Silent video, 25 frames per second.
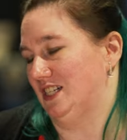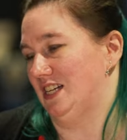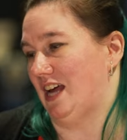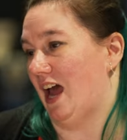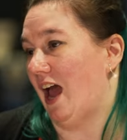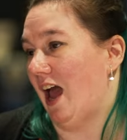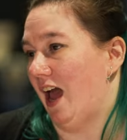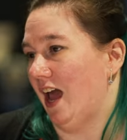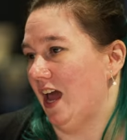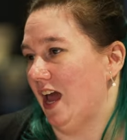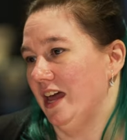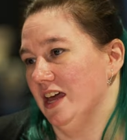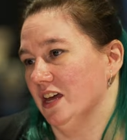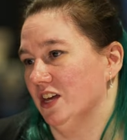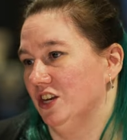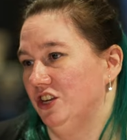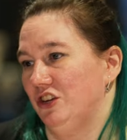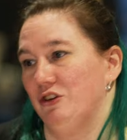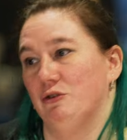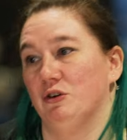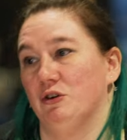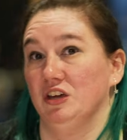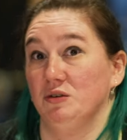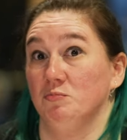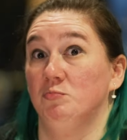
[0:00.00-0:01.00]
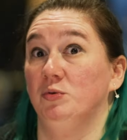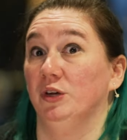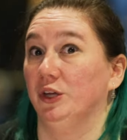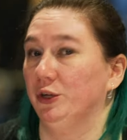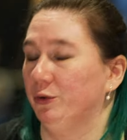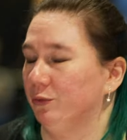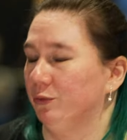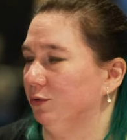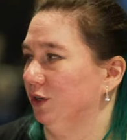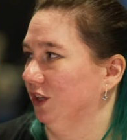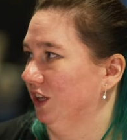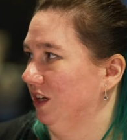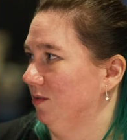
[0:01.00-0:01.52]
today, and you can
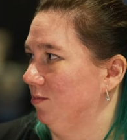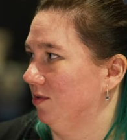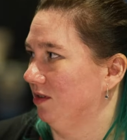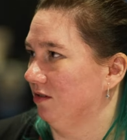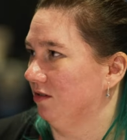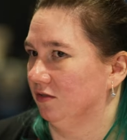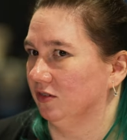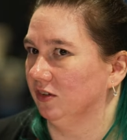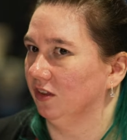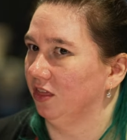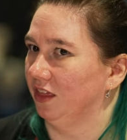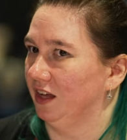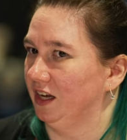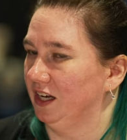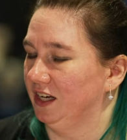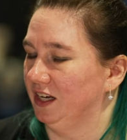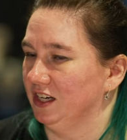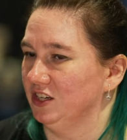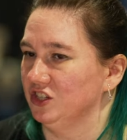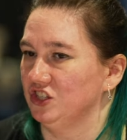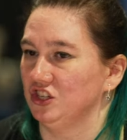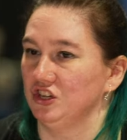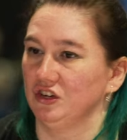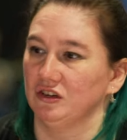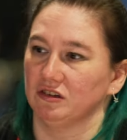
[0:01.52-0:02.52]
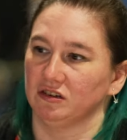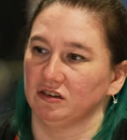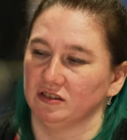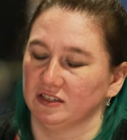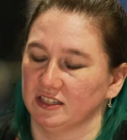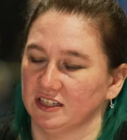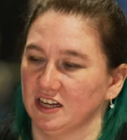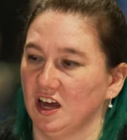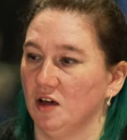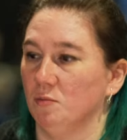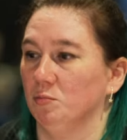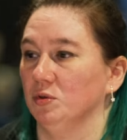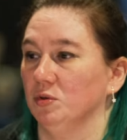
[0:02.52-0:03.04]
build really beautiful things. You can
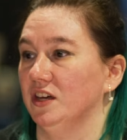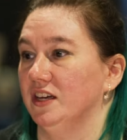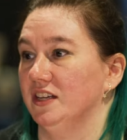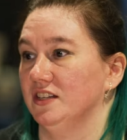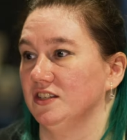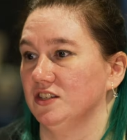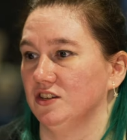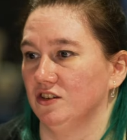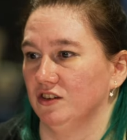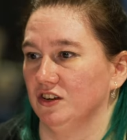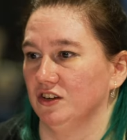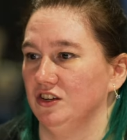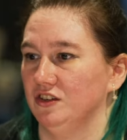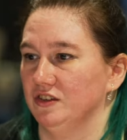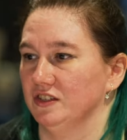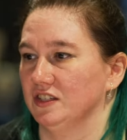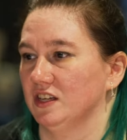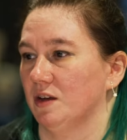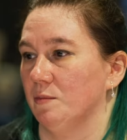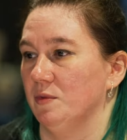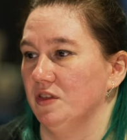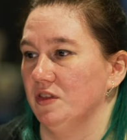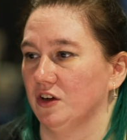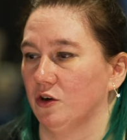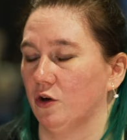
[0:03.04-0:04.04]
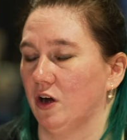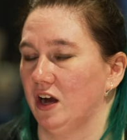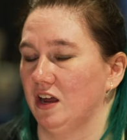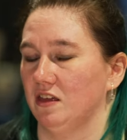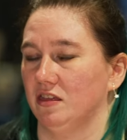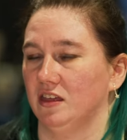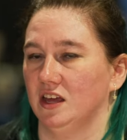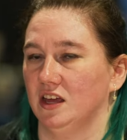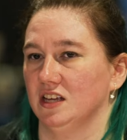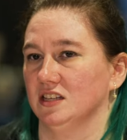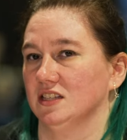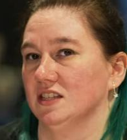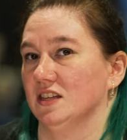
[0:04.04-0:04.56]
use templates. You can use some of the
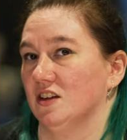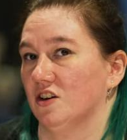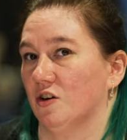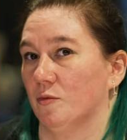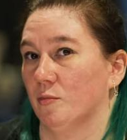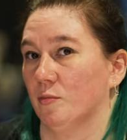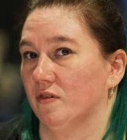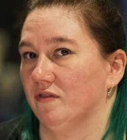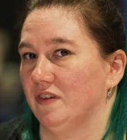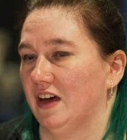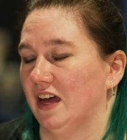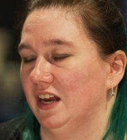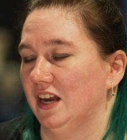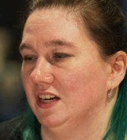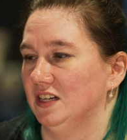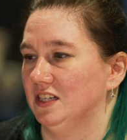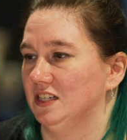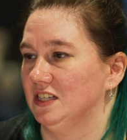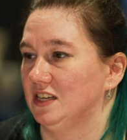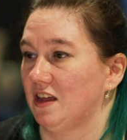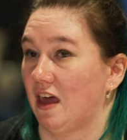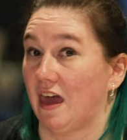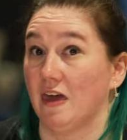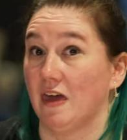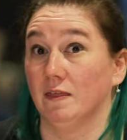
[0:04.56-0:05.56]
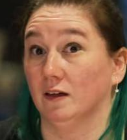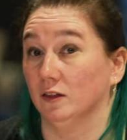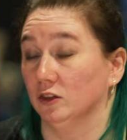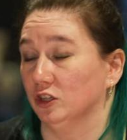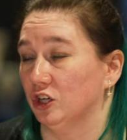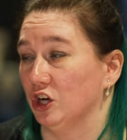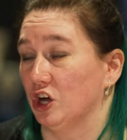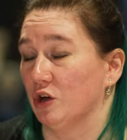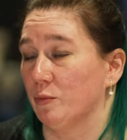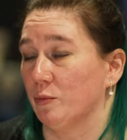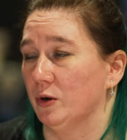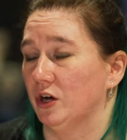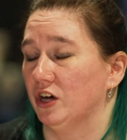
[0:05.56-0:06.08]
great things that are provided today, the
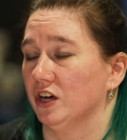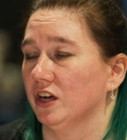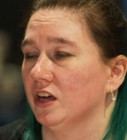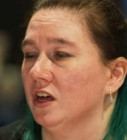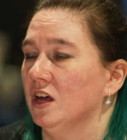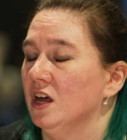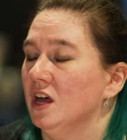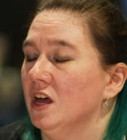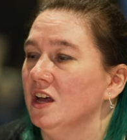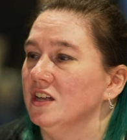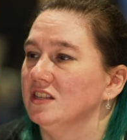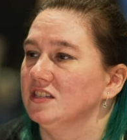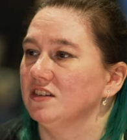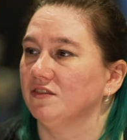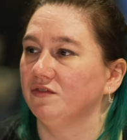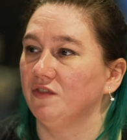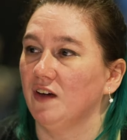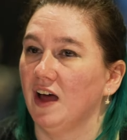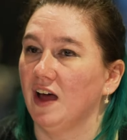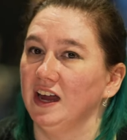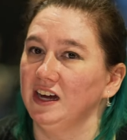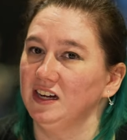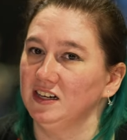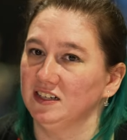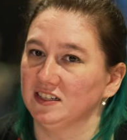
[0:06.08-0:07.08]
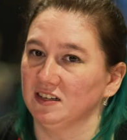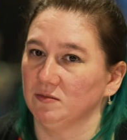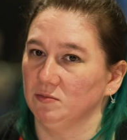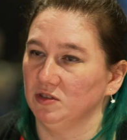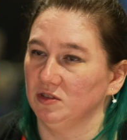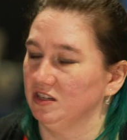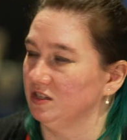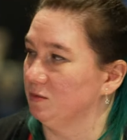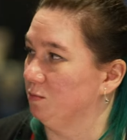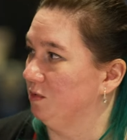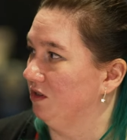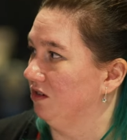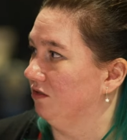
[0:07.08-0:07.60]
lookbook, to find some
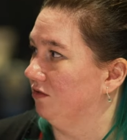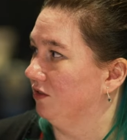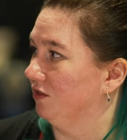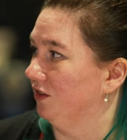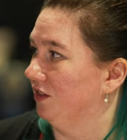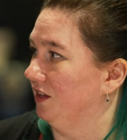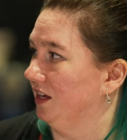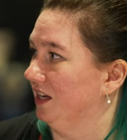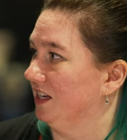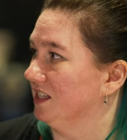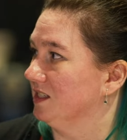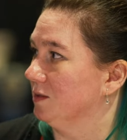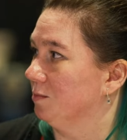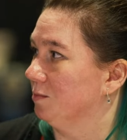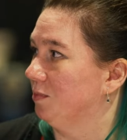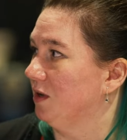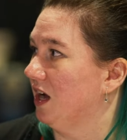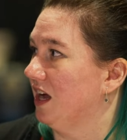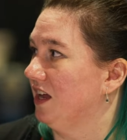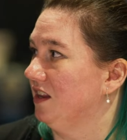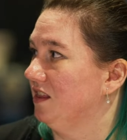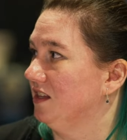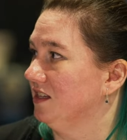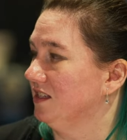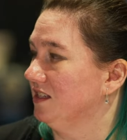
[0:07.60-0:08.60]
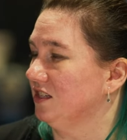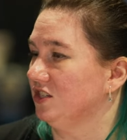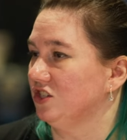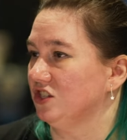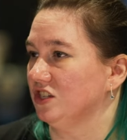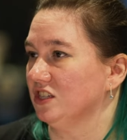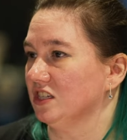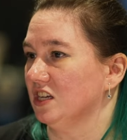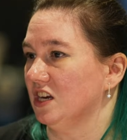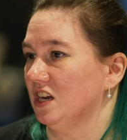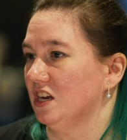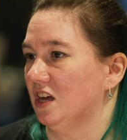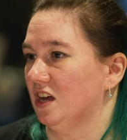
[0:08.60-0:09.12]
of those beautiful things. But this
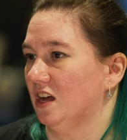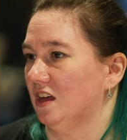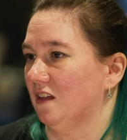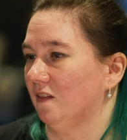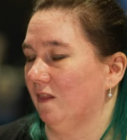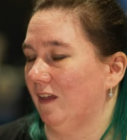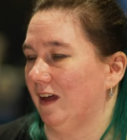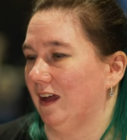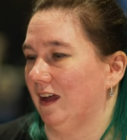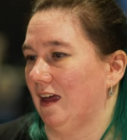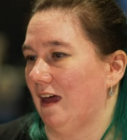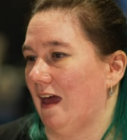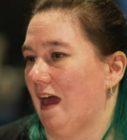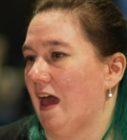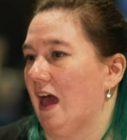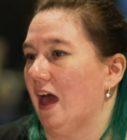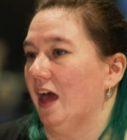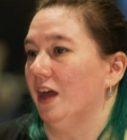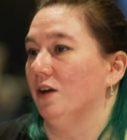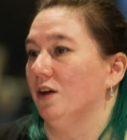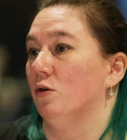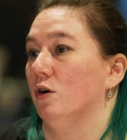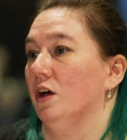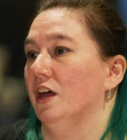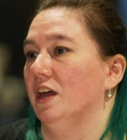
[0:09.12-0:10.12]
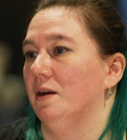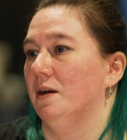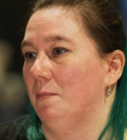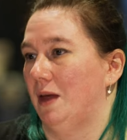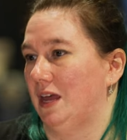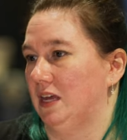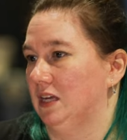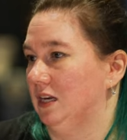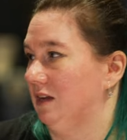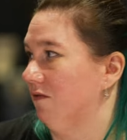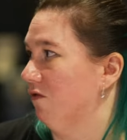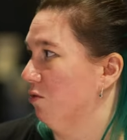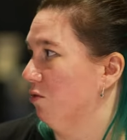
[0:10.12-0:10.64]
is just gonna like add on,
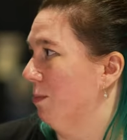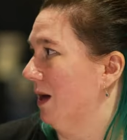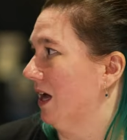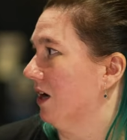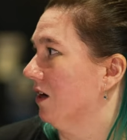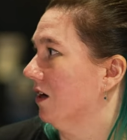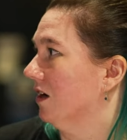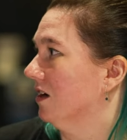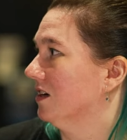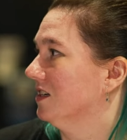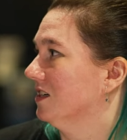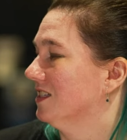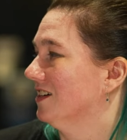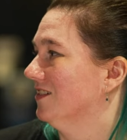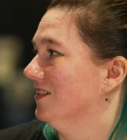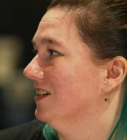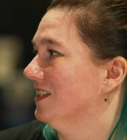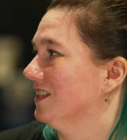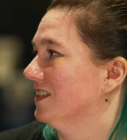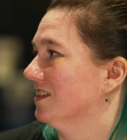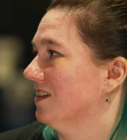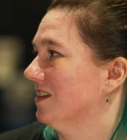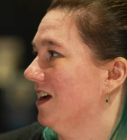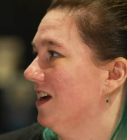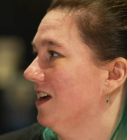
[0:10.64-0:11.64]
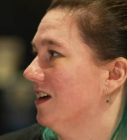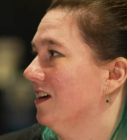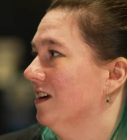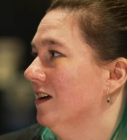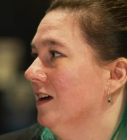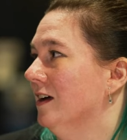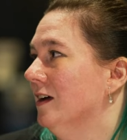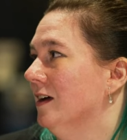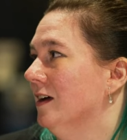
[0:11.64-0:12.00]
make it even better. So it's like